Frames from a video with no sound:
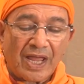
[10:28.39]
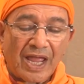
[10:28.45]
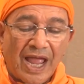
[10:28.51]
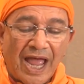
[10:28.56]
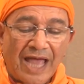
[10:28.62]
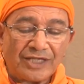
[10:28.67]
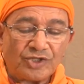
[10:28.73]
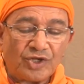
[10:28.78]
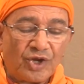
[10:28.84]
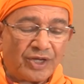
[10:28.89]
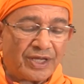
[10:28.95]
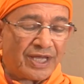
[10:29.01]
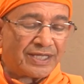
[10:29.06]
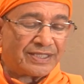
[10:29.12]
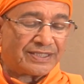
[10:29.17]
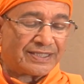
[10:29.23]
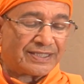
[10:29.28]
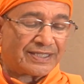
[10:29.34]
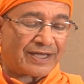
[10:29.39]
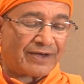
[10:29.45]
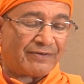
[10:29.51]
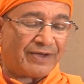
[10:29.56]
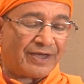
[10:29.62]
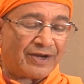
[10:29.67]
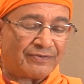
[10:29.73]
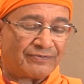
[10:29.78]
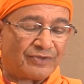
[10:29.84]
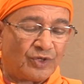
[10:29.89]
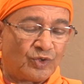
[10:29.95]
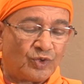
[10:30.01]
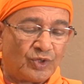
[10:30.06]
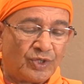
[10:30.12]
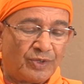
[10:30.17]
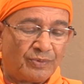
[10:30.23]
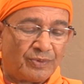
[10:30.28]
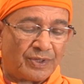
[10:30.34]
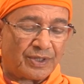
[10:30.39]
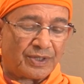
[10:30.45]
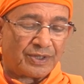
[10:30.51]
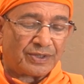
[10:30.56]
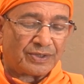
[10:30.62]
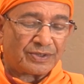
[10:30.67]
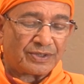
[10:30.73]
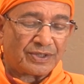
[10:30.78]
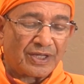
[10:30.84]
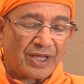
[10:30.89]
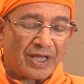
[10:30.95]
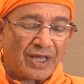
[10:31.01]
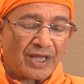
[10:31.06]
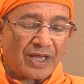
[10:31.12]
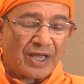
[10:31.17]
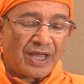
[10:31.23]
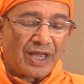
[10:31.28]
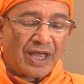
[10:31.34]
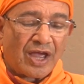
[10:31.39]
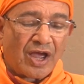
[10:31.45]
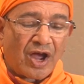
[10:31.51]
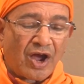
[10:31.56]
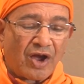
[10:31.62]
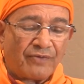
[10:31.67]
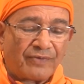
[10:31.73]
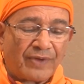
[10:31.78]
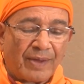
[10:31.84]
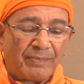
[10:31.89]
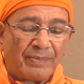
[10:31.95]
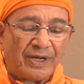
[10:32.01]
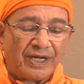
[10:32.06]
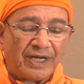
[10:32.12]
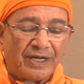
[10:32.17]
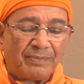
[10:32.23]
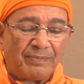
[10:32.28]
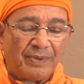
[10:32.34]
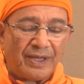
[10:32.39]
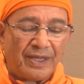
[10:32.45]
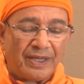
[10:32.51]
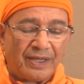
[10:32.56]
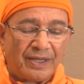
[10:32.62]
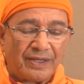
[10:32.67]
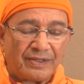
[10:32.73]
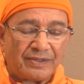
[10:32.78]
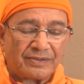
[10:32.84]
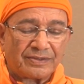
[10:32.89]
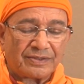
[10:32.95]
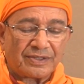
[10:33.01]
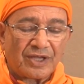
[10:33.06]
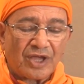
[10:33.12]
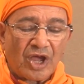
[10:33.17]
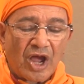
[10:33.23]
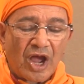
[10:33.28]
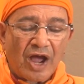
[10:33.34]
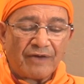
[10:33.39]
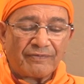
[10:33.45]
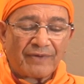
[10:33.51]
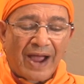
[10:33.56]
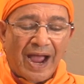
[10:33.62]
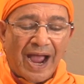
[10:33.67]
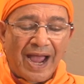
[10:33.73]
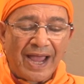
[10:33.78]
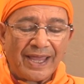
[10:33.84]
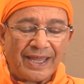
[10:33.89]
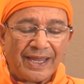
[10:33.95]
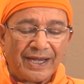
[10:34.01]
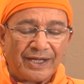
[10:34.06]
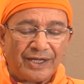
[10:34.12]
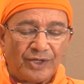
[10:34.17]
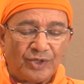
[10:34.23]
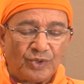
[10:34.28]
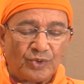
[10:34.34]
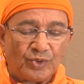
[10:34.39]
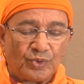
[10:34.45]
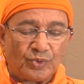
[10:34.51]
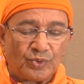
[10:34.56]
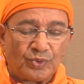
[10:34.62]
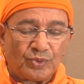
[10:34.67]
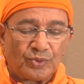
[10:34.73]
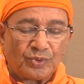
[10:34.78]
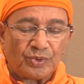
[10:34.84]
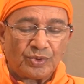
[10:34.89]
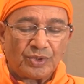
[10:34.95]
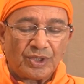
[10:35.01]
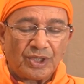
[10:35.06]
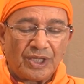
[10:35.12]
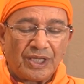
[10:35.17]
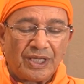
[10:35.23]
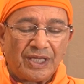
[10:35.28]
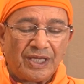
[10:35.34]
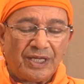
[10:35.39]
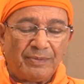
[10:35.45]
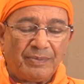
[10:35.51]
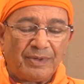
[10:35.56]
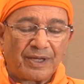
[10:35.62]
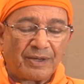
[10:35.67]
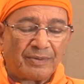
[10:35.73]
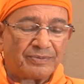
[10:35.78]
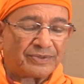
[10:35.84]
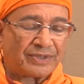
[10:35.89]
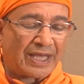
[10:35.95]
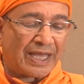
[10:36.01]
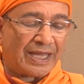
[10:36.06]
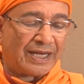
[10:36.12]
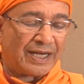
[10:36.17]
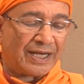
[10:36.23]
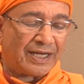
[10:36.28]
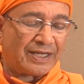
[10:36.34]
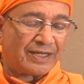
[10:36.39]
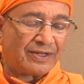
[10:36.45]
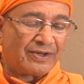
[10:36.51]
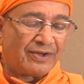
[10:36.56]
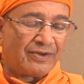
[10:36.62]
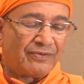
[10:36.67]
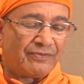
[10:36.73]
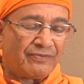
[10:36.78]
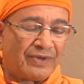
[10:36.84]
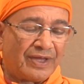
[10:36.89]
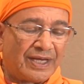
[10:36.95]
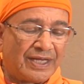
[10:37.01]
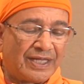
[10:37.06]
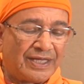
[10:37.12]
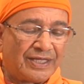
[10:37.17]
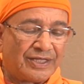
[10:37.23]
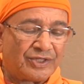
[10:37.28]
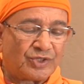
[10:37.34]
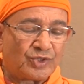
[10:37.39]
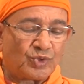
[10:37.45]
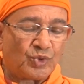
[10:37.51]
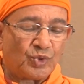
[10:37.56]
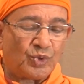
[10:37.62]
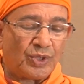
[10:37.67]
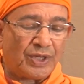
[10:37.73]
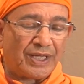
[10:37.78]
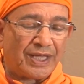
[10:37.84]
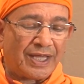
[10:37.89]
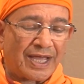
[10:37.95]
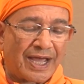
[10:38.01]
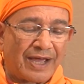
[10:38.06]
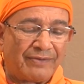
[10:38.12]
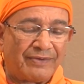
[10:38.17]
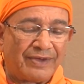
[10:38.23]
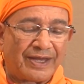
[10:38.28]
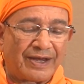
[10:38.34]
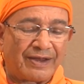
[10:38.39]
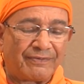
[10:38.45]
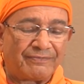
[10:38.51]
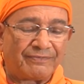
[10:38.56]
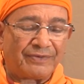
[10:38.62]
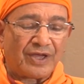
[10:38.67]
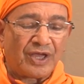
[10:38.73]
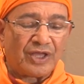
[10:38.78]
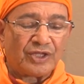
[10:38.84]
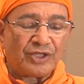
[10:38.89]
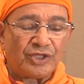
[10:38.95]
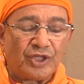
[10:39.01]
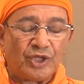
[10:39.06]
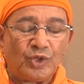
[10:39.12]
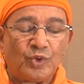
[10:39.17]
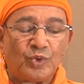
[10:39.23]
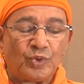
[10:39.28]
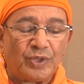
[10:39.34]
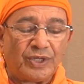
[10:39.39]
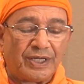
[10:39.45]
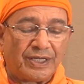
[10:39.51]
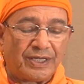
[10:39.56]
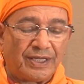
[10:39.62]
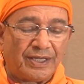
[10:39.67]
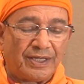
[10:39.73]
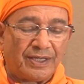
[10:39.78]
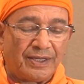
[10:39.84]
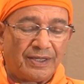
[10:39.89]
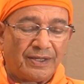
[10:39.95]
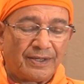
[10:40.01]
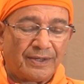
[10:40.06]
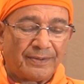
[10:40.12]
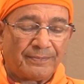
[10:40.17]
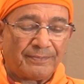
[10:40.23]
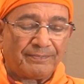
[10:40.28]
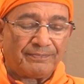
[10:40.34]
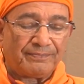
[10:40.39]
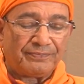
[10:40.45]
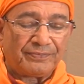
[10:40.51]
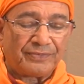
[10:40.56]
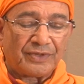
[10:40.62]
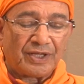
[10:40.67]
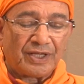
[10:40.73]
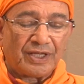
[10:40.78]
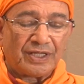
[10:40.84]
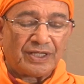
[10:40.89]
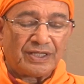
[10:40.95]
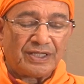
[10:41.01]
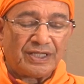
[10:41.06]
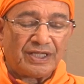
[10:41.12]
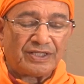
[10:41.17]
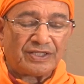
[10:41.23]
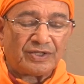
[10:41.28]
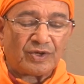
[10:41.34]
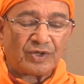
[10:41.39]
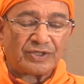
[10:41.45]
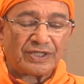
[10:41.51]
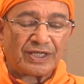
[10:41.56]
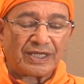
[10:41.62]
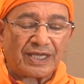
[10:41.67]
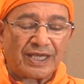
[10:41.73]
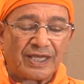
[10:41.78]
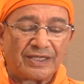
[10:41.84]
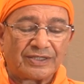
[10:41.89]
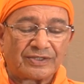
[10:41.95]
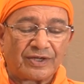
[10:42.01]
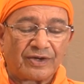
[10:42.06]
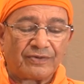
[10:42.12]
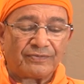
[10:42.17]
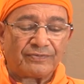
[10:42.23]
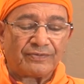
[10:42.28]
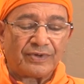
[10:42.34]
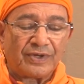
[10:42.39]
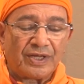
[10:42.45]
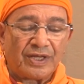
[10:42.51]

as long as he is aware of the universe, of embodied beings, of I and you, he becomes silent when he is truly aware of the unity. This was the case with